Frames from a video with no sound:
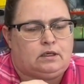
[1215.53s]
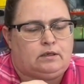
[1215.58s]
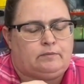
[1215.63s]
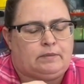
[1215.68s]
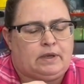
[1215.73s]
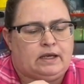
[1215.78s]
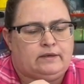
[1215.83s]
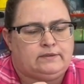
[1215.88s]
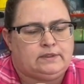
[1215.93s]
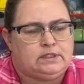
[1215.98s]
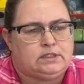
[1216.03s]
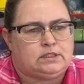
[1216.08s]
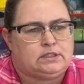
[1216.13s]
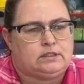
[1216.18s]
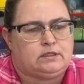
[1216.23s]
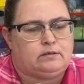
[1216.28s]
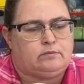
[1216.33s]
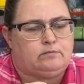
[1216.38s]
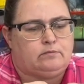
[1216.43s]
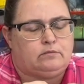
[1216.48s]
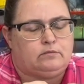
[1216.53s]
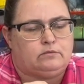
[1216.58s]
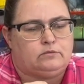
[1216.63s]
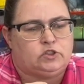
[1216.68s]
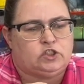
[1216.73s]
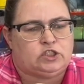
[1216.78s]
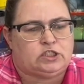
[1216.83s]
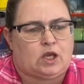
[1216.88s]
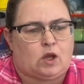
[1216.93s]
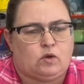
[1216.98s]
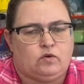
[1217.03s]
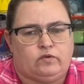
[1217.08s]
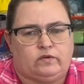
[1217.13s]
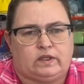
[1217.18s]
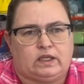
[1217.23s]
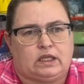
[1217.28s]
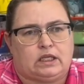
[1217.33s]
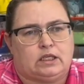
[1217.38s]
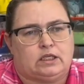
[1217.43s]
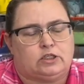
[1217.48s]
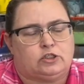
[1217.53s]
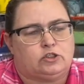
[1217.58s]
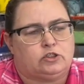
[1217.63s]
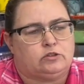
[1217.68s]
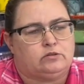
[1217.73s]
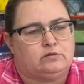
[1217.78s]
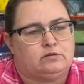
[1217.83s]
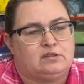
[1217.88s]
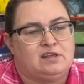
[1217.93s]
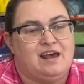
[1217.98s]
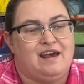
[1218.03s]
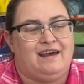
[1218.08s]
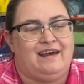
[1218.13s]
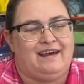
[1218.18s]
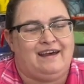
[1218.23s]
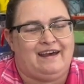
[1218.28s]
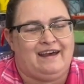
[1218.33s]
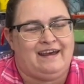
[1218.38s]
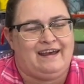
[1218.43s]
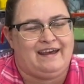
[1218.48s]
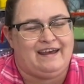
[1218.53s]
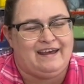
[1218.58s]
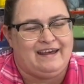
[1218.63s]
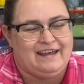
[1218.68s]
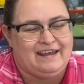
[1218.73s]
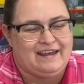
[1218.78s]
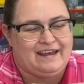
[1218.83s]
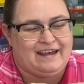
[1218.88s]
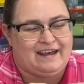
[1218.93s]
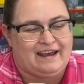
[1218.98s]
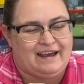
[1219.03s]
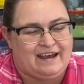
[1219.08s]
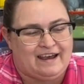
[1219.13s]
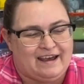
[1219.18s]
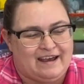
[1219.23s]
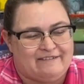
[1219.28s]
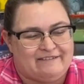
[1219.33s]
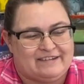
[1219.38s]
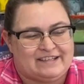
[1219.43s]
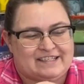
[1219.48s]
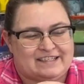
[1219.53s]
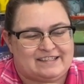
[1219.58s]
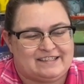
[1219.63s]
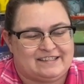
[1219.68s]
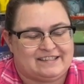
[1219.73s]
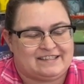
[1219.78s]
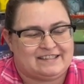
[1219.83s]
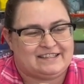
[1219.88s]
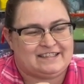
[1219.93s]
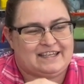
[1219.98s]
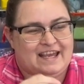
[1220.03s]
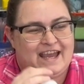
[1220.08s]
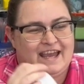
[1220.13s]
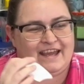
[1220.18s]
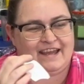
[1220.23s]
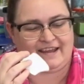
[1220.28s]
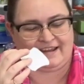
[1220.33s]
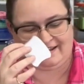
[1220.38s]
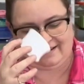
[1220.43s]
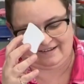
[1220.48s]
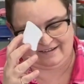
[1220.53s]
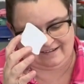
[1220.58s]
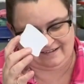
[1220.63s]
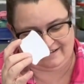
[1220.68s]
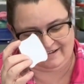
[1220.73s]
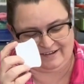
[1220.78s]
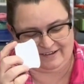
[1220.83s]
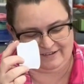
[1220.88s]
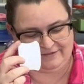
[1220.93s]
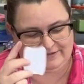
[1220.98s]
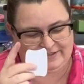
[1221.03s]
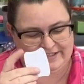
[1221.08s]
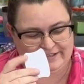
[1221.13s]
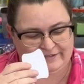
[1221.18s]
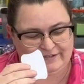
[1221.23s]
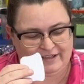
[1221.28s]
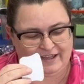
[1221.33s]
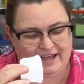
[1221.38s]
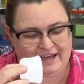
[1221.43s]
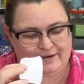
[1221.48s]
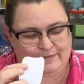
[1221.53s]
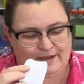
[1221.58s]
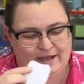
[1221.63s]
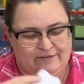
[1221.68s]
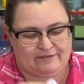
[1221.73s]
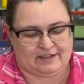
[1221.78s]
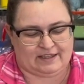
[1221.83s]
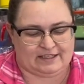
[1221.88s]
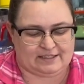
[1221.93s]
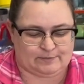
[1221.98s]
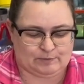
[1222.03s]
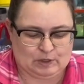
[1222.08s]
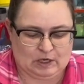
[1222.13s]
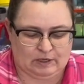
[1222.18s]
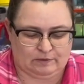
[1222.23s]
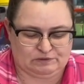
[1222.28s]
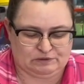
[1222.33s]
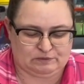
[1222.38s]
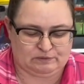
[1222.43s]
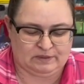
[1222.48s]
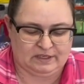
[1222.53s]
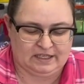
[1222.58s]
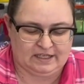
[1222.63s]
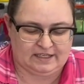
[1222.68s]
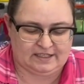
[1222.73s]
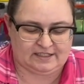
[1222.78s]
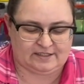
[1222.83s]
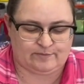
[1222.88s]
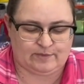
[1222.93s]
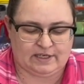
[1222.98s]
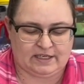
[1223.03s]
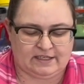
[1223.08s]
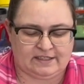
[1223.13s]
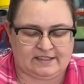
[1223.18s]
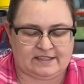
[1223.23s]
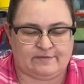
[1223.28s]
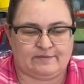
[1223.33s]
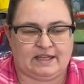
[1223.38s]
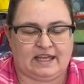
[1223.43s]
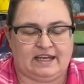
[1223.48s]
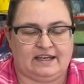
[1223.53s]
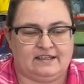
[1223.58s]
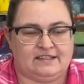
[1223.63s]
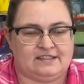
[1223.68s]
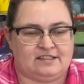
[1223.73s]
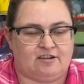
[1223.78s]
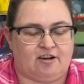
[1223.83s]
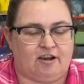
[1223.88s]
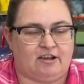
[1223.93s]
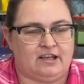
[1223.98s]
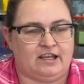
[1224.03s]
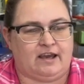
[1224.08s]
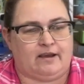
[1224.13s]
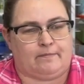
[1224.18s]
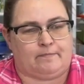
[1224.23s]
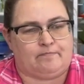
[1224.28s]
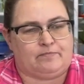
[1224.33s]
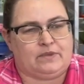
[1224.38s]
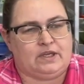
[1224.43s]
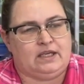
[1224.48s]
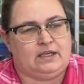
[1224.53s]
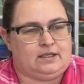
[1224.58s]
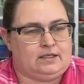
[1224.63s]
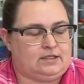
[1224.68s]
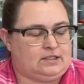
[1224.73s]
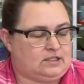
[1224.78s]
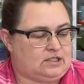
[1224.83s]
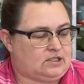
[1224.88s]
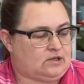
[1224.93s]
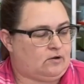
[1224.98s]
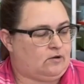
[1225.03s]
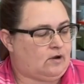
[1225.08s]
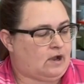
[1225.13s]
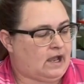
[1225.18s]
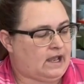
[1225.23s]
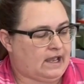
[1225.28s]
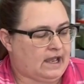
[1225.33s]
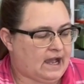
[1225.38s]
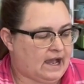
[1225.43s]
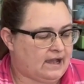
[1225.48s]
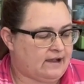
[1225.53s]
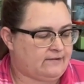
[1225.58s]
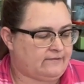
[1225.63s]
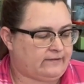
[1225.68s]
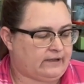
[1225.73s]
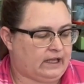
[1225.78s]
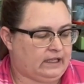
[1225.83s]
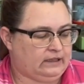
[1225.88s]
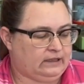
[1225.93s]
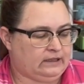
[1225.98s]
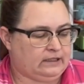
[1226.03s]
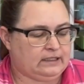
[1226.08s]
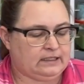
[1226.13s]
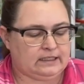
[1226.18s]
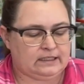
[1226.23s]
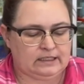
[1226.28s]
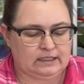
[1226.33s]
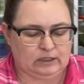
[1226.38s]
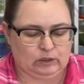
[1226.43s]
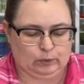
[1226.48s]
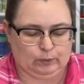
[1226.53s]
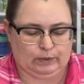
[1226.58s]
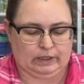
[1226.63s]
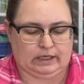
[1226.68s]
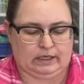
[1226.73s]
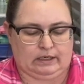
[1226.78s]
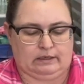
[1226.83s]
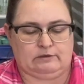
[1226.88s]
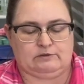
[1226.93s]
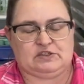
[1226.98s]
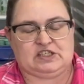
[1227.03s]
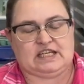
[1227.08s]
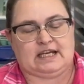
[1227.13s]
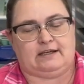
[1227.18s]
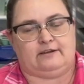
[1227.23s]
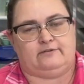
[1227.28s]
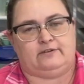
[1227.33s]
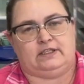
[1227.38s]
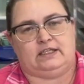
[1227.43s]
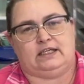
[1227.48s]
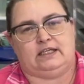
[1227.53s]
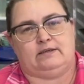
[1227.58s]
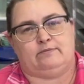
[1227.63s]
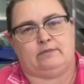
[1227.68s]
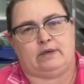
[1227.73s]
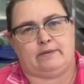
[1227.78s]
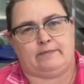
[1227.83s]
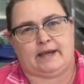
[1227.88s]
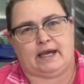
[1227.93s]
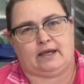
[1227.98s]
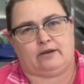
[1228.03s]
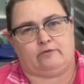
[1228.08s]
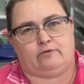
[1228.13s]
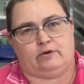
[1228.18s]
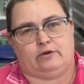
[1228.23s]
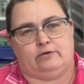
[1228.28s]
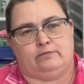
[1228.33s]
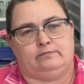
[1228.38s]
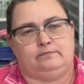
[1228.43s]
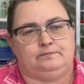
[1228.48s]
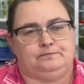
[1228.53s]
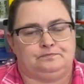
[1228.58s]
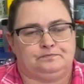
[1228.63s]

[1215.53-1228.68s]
having some shelving issues, which is yay. I'm so glad I'm having this problem. It means I'm getting stocked up. So I have a little bit of shelving in my back room,